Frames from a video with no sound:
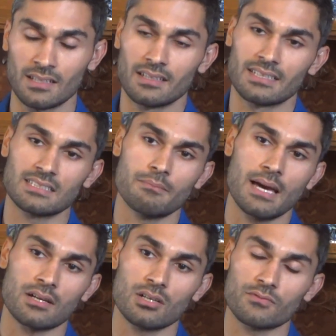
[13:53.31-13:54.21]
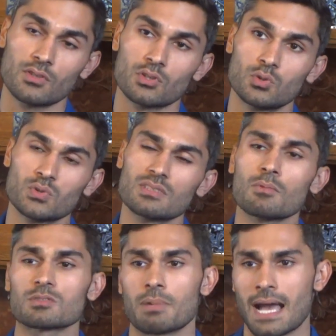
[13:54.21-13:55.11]
It's a matter of who's the
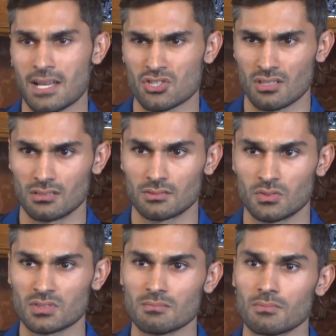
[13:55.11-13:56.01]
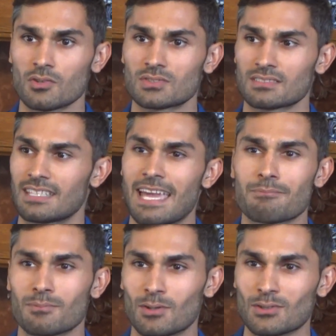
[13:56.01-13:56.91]
most passionate, who's the most
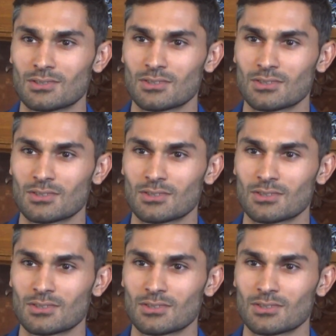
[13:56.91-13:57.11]
capable,